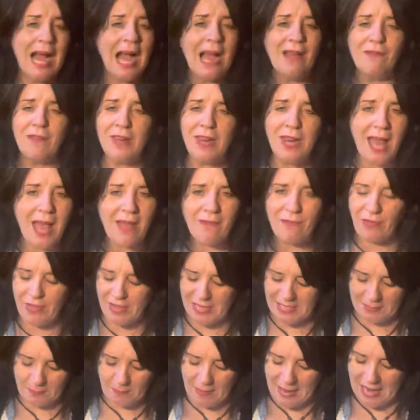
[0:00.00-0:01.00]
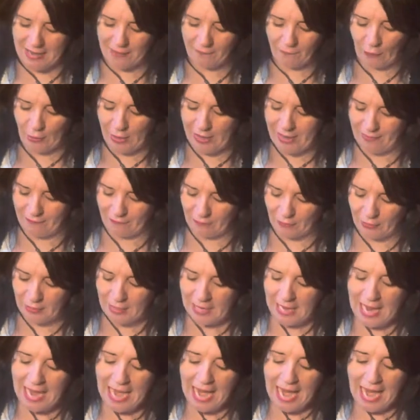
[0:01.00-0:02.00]
I've loved this bag forever.
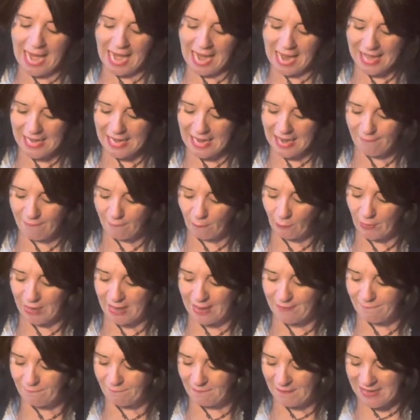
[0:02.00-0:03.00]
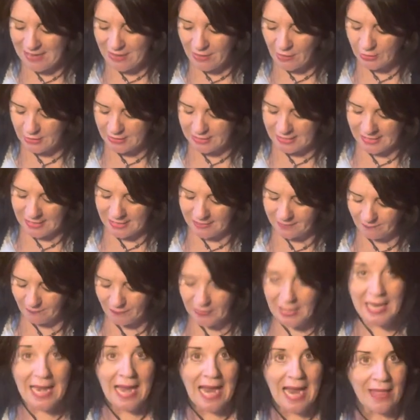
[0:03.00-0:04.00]
And I, when I found it,
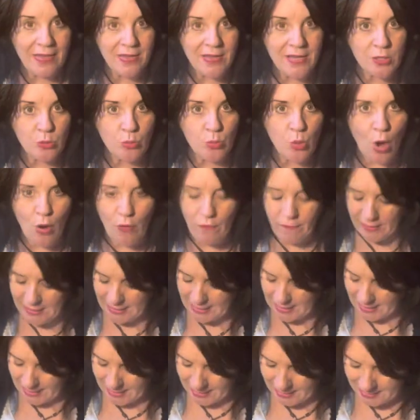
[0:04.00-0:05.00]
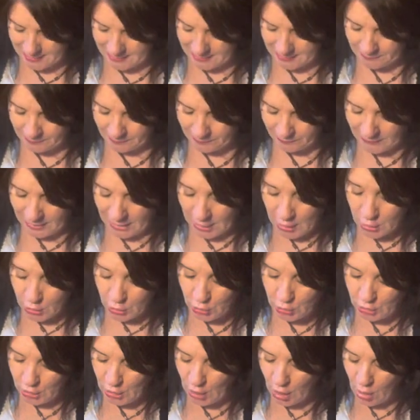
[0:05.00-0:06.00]
it had this roving in it.
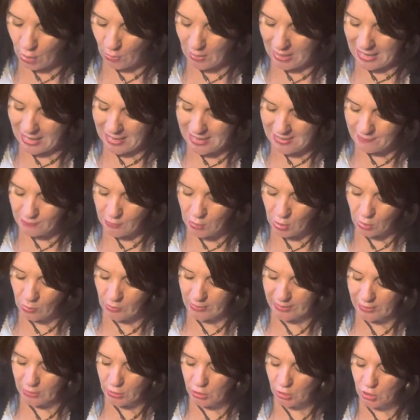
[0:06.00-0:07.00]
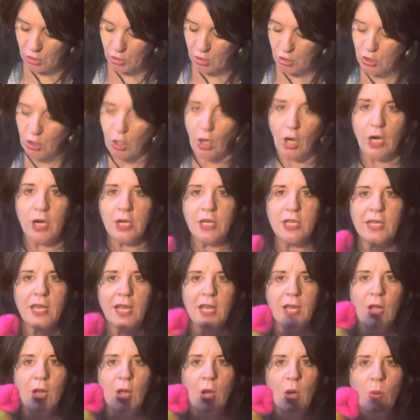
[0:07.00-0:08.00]
So I'm going to start
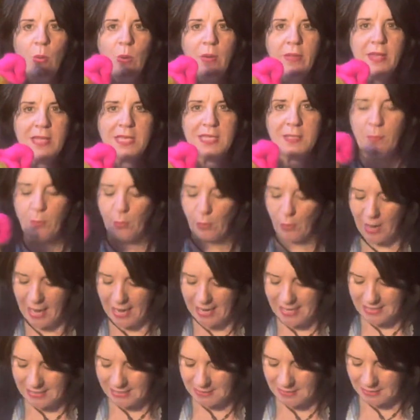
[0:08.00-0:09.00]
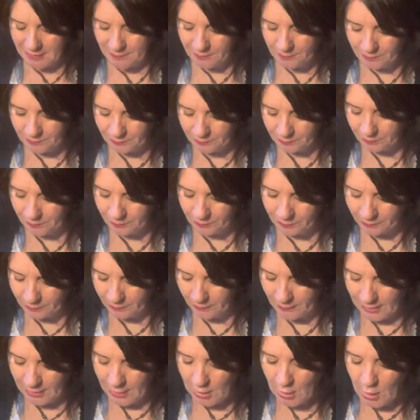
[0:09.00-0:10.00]
with this bright,
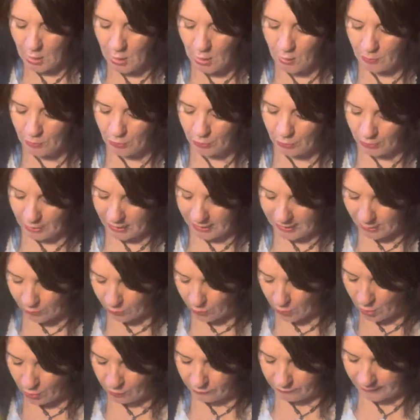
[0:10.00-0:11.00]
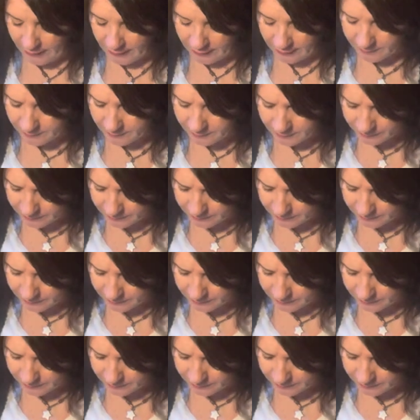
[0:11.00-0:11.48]
pretty roving.